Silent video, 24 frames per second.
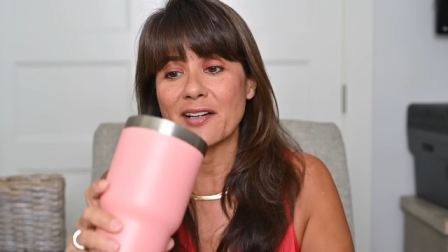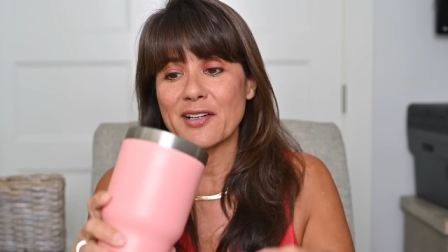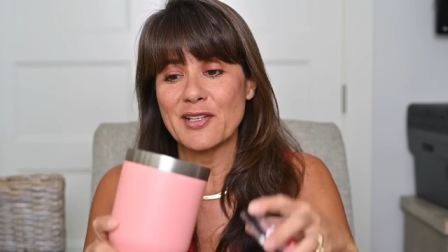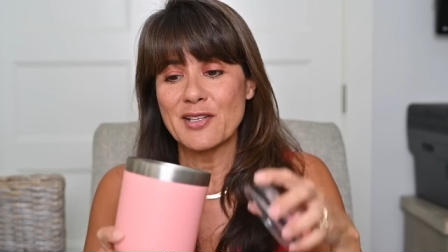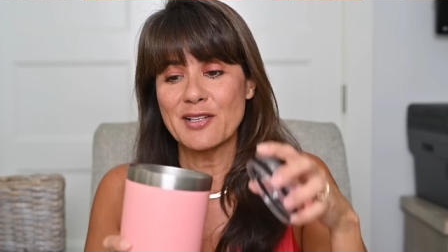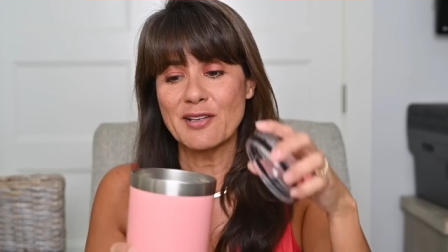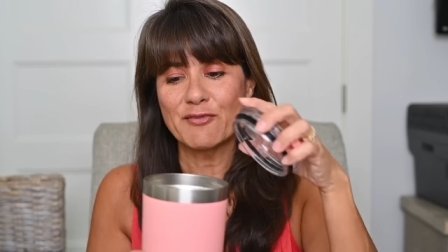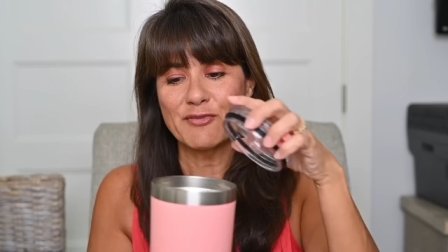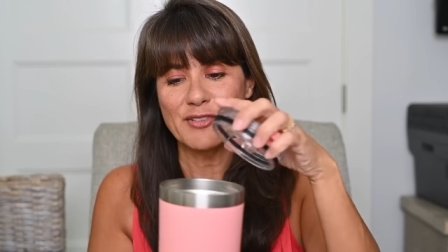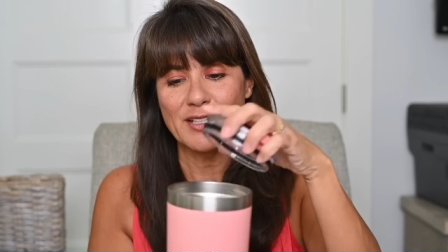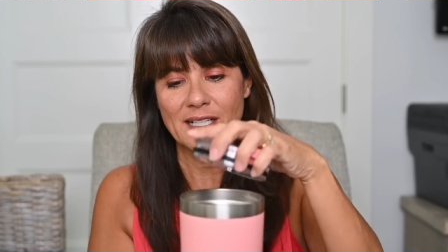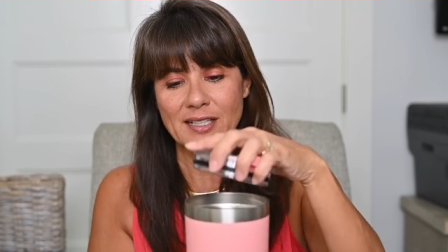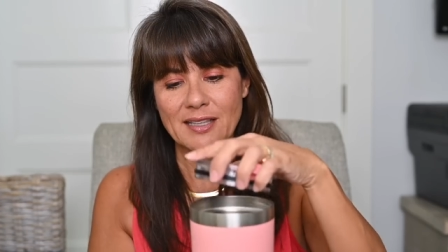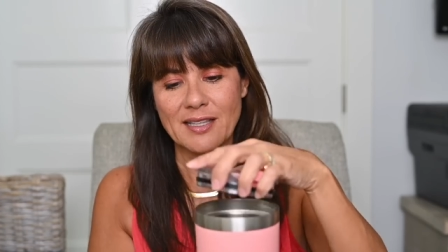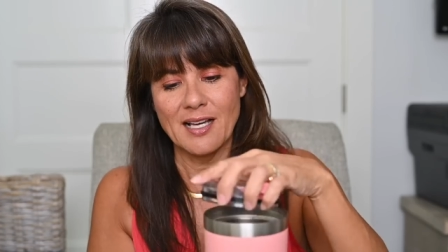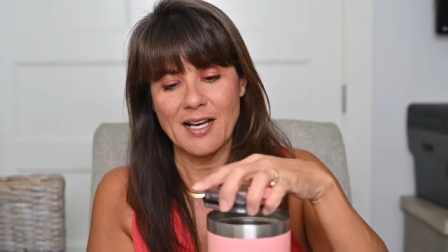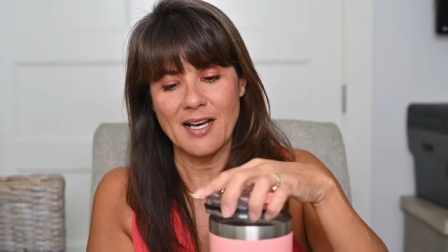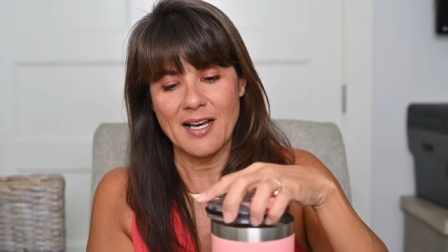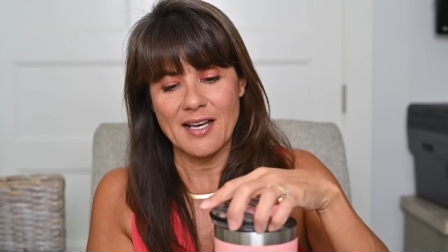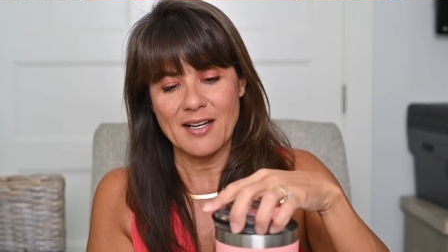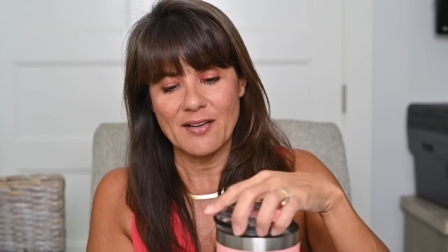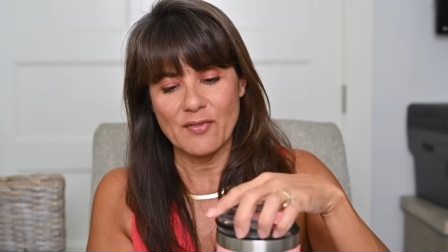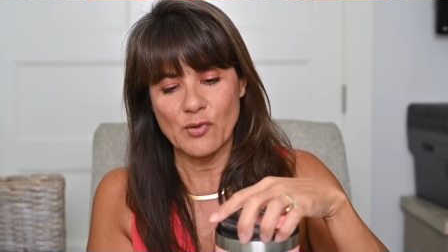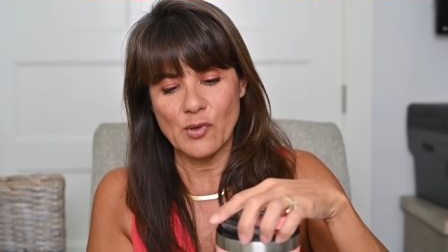You can fit a
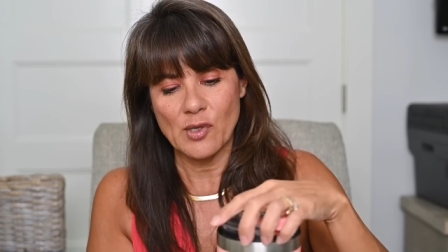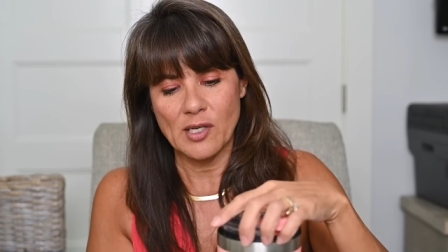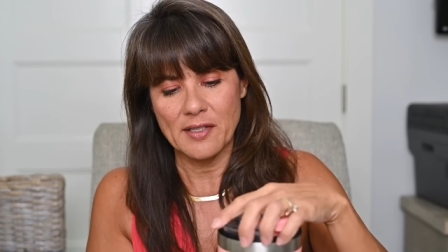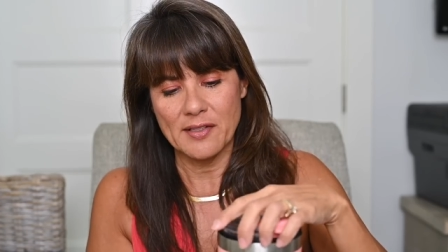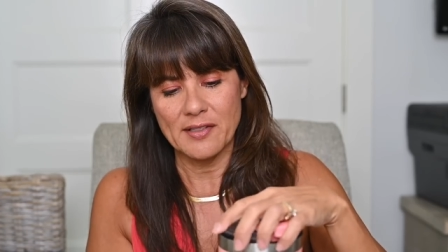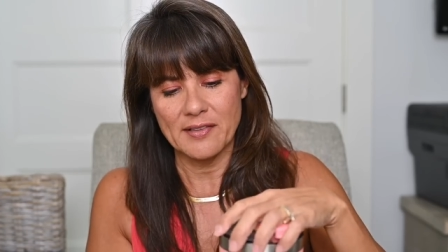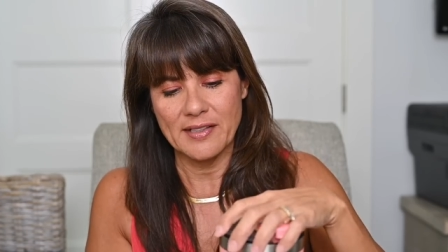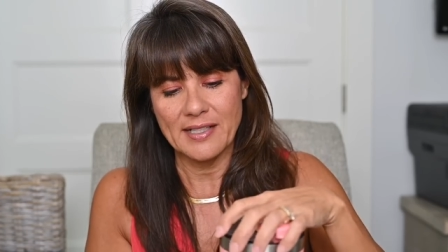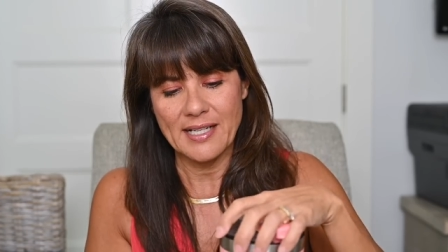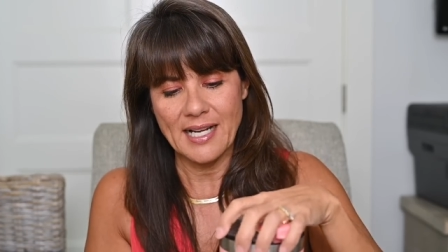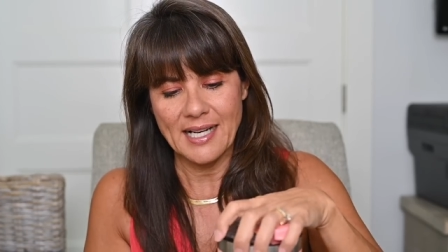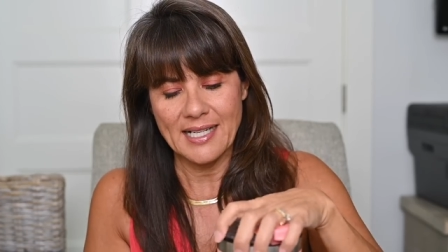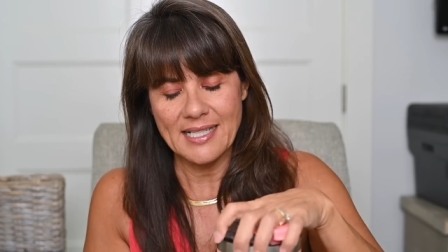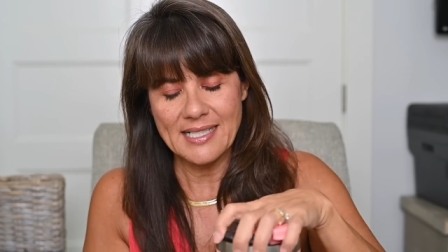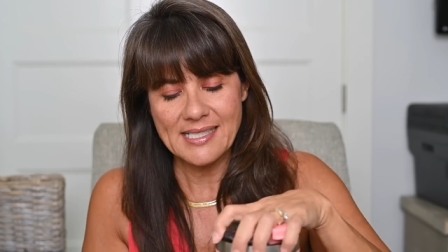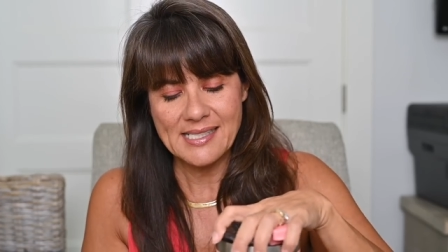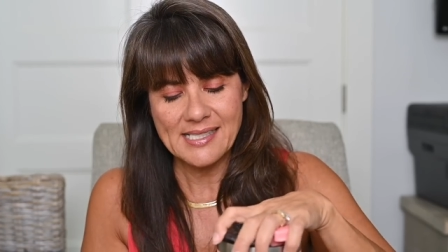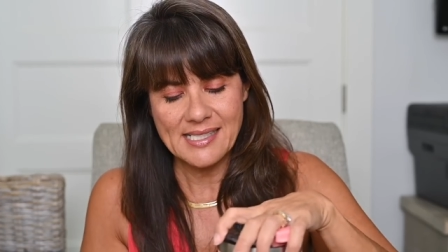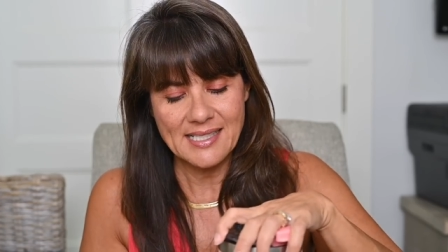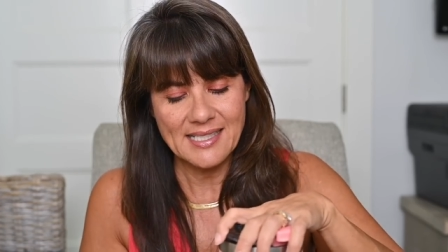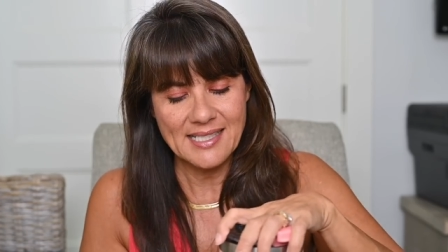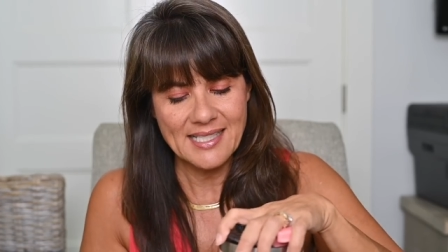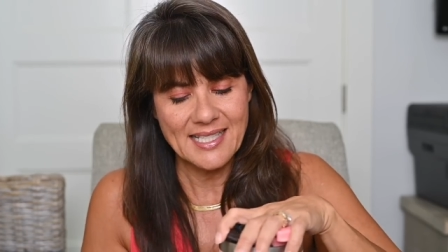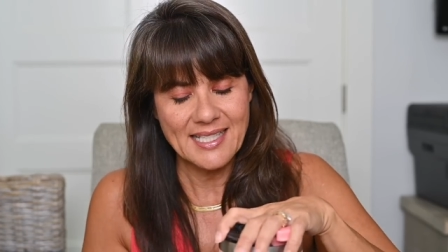lot of water and ice
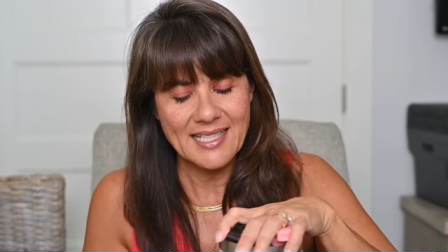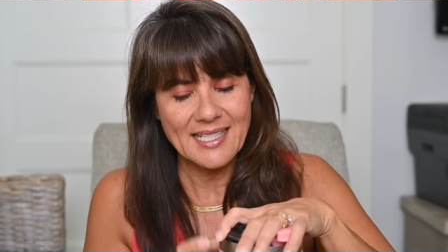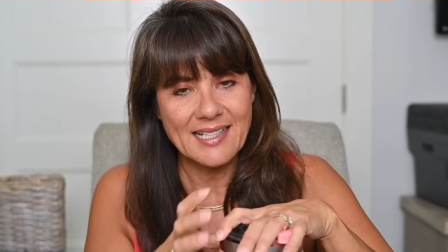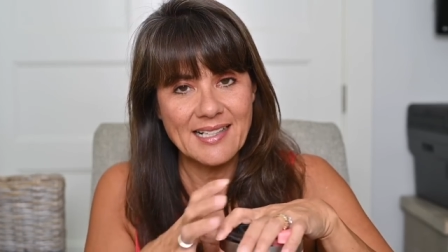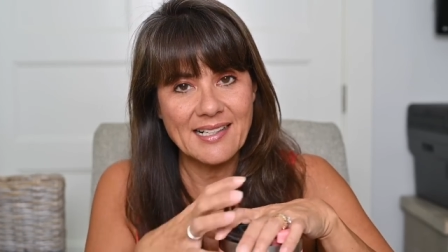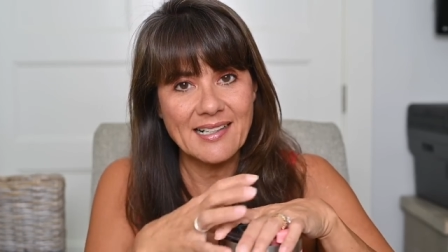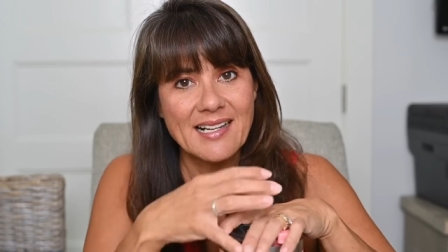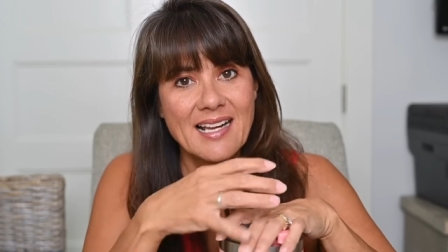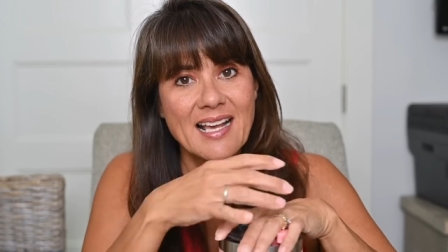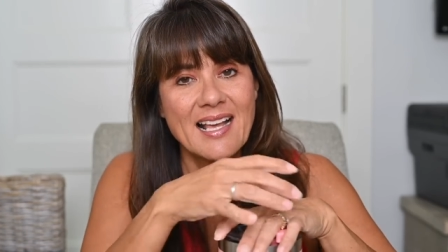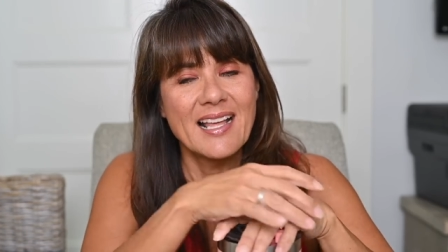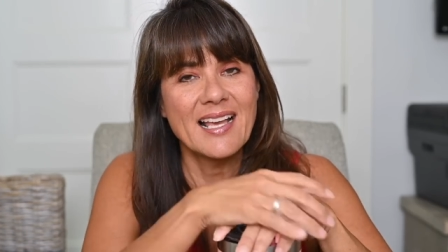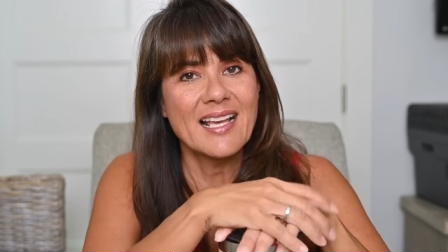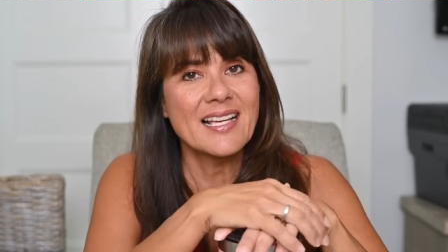in here.